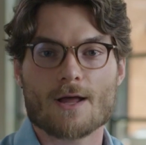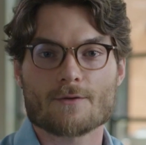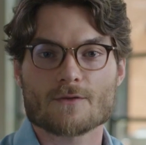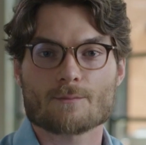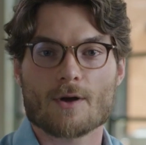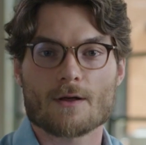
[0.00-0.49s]

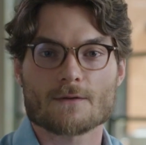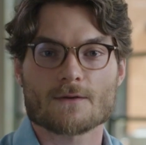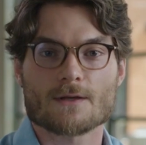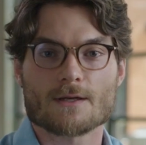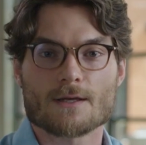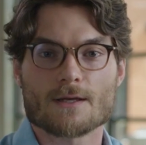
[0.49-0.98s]
housing
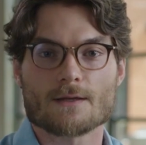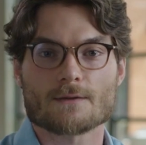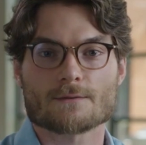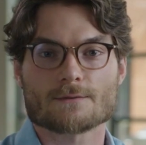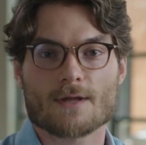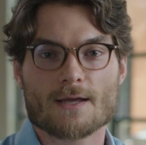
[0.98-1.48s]
policy
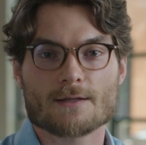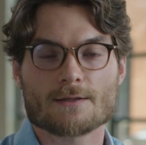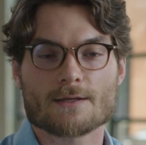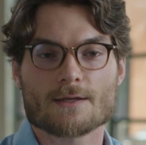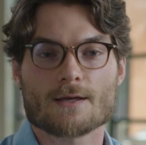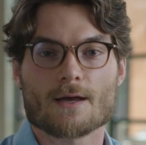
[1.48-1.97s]
is
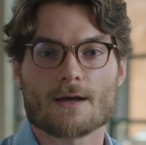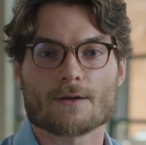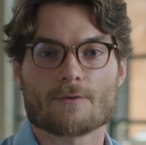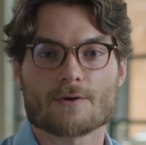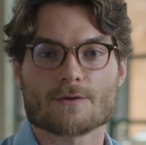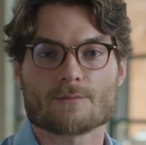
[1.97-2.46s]
likely
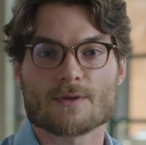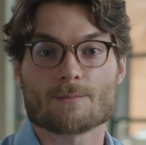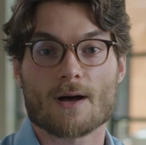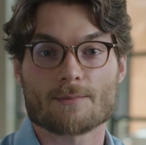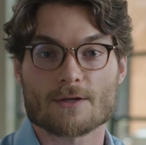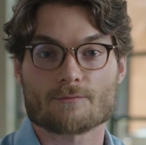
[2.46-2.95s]
going to be
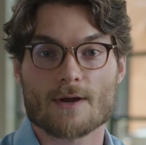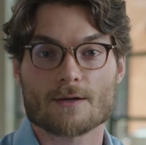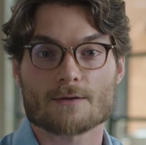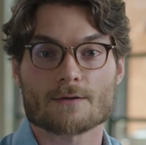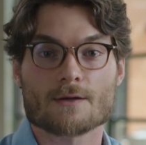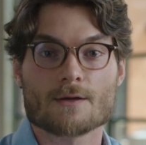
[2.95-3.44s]
public
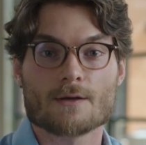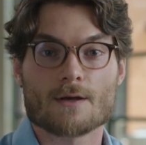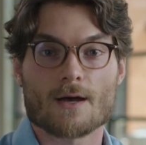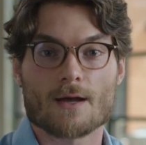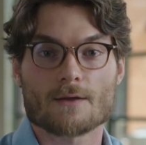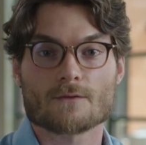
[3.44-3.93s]
record.
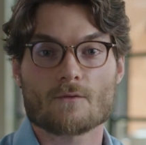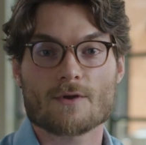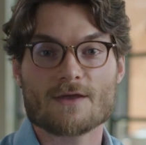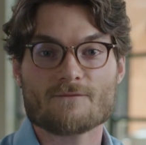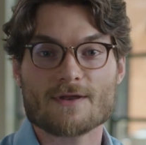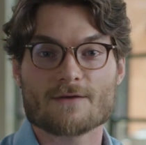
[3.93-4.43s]
So
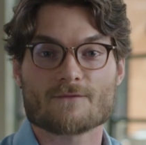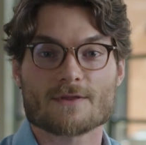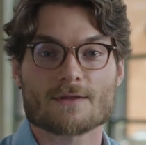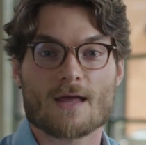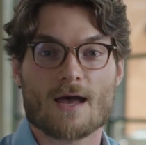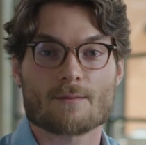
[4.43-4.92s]
even if
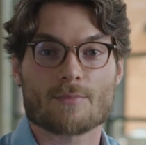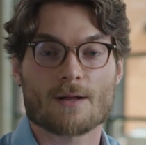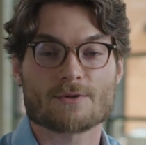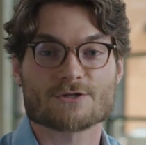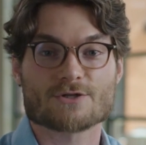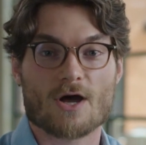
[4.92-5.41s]
it's not
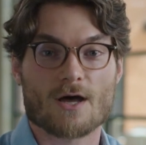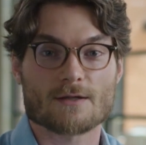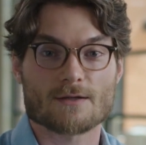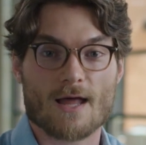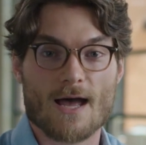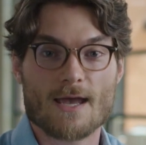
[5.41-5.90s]
published
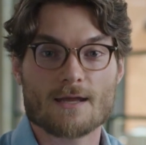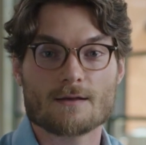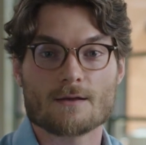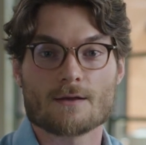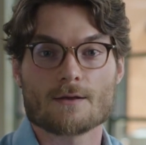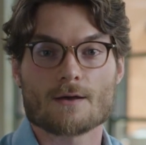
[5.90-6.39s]

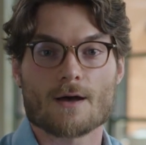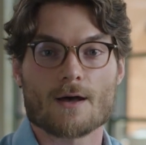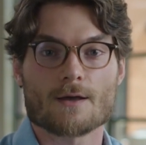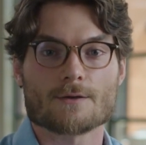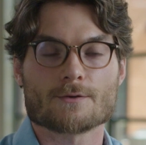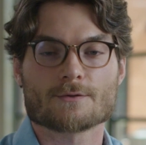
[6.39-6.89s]
online,
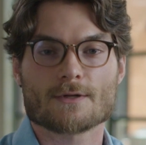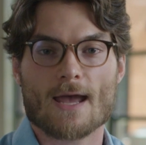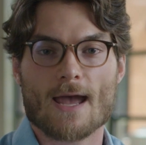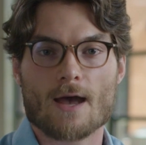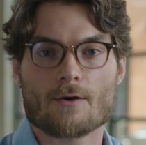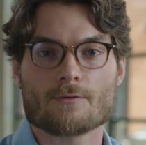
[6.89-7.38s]
your
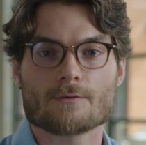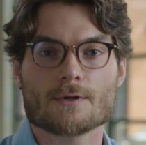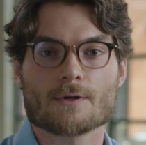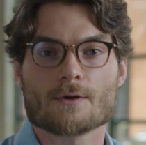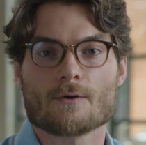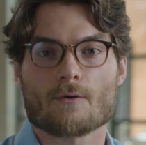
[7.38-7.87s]
town
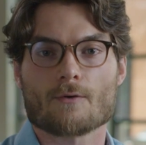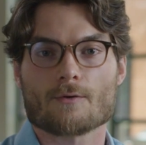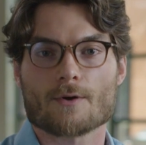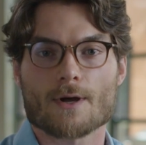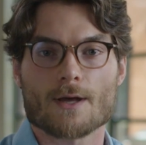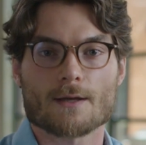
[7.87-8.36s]

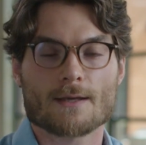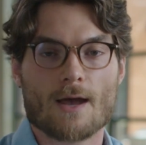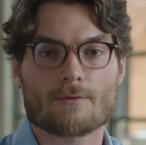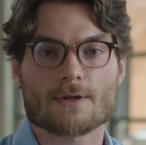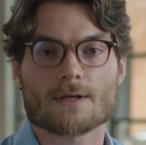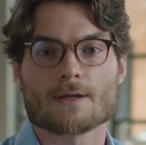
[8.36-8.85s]
or
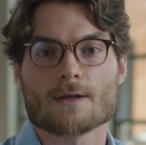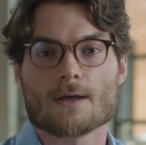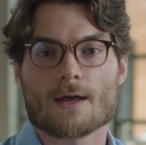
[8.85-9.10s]
county